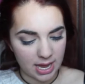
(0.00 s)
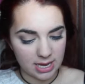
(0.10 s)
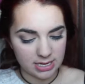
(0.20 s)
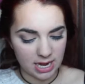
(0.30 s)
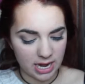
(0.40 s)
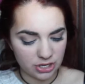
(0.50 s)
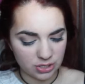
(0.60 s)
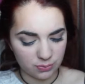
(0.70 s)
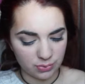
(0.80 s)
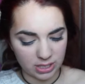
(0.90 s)
And I
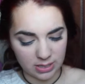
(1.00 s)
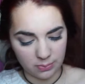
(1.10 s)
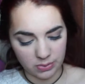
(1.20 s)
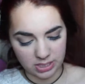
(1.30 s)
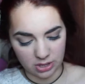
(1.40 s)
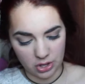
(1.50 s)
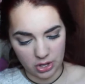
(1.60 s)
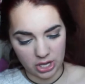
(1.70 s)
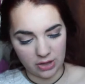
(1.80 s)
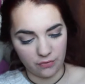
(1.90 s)
just really was
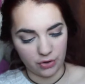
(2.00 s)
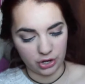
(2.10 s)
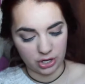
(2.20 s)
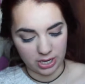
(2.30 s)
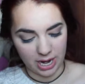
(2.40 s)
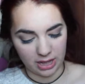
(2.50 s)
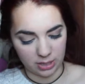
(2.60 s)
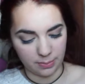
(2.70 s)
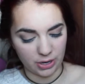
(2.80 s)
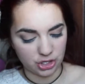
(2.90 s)
looking for a good
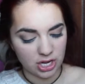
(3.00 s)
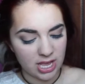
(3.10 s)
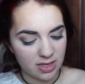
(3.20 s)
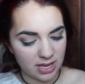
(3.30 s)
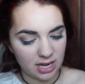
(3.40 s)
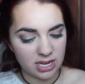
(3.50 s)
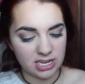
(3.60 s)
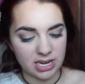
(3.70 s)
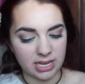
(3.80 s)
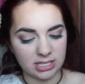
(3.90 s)
eyeliner brush. They had
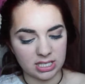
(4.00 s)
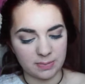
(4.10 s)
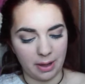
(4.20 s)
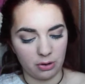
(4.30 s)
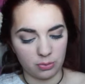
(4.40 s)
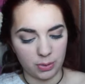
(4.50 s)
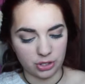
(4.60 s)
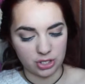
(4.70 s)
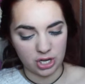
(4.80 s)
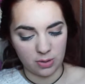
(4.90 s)
a nicest powder
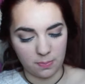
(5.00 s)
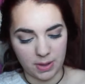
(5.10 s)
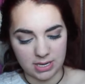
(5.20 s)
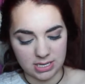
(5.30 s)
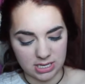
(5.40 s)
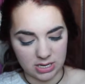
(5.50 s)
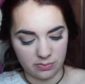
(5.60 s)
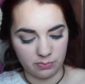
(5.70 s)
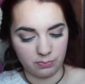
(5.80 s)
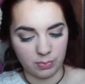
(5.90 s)
brush there, but
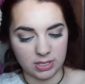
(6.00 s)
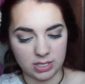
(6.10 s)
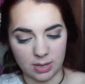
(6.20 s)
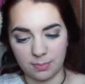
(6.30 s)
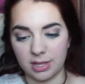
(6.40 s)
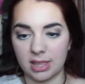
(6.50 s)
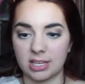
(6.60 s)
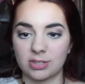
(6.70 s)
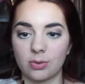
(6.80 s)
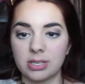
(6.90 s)
it was
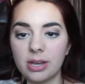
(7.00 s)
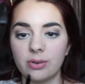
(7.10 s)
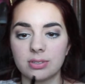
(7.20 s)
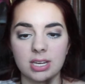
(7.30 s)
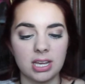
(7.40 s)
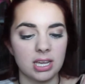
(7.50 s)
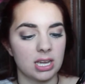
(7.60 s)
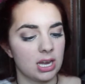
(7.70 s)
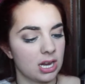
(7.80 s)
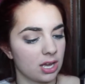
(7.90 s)
completely sold out.
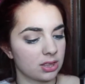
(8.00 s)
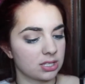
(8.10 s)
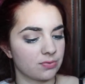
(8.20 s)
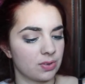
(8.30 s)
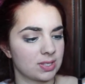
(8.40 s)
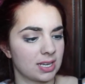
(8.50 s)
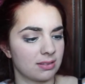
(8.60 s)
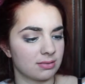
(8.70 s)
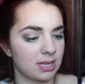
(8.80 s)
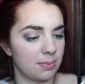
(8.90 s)
And I got this, it was
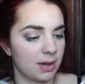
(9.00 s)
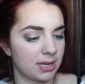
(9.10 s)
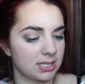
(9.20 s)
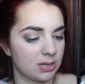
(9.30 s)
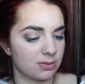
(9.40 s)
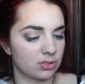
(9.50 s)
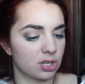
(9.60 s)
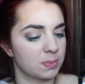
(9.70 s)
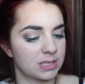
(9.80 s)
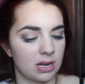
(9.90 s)
like 10 bucks and it was
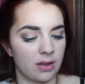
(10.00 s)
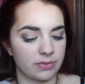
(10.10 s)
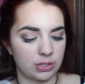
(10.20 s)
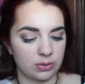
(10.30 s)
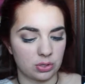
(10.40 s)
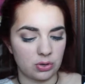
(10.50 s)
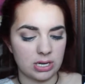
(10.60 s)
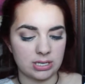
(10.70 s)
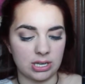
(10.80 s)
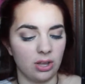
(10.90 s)
30% off, so it was a
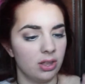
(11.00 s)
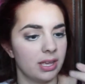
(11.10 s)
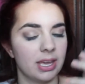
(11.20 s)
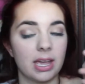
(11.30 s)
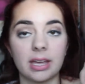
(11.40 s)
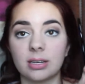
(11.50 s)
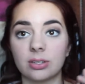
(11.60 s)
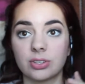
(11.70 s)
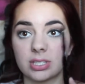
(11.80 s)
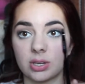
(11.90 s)
great deal. And
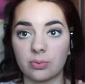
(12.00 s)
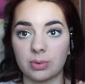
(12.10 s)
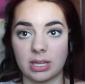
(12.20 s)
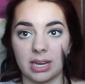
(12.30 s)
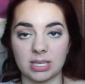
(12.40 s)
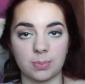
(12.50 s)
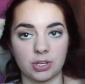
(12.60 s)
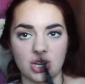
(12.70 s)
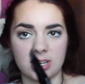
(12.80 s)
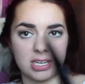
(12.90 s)
it looks like a really nice
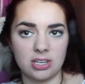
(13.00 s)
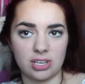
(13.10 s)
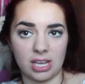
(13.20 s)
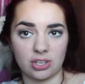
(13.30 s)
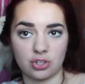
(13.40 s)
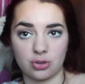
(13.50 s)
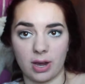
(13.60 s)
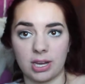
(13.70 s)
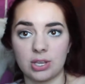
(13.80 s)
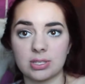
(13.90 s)
brush. I did like
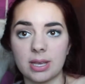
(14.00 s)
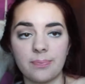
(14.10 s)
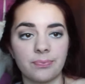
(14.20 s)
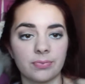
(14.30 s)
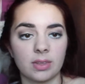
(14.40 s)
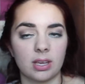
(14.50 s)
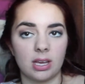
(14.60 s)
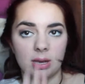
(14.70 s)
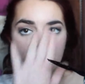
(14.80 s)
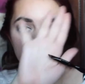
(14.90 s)
try to use it.
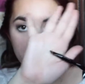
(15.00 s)
Um,